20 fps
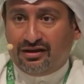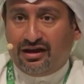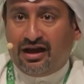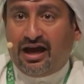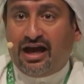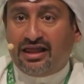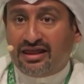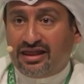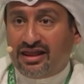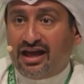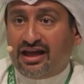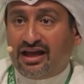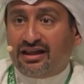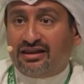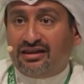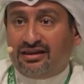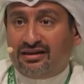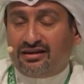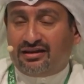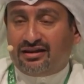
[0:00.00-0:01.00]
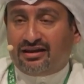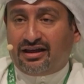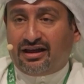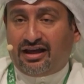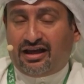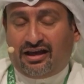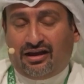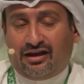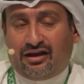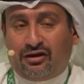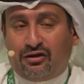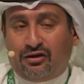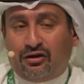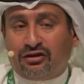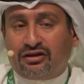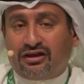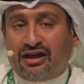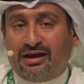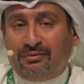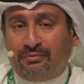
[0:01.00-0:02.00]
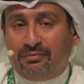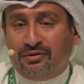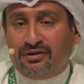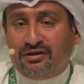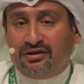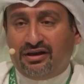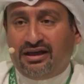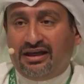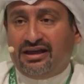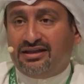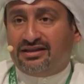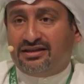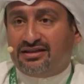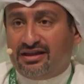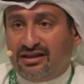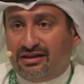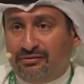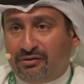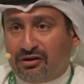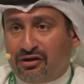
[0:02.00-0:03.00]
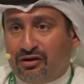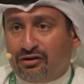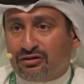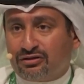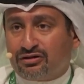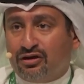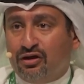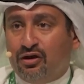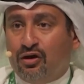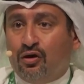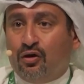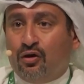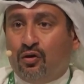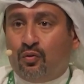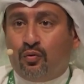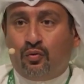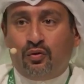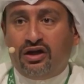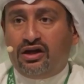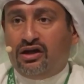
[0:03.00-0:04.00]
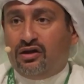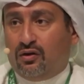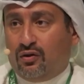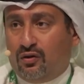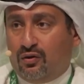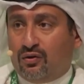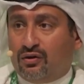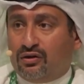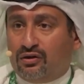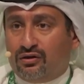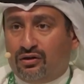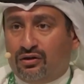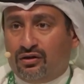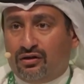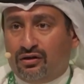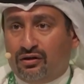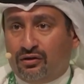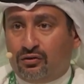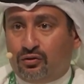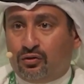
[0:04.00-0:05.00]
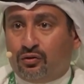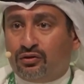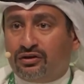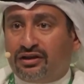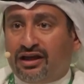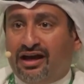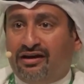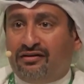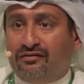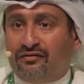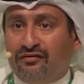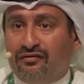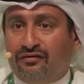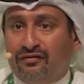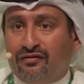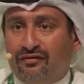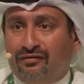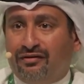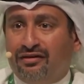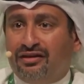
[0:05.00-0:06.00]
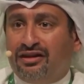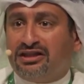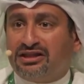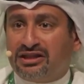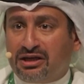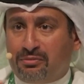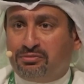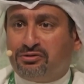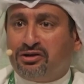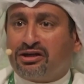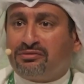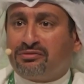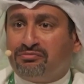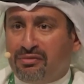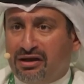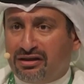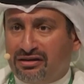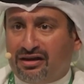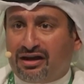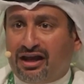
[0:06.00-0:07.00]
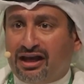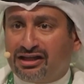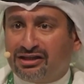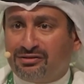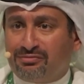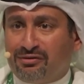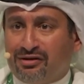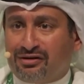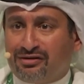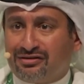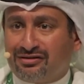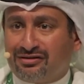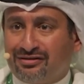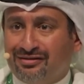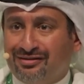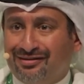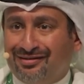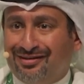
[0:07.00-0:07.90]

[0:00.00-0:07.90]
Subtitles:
And that cannot happen easily because we all don't have the subject matter experts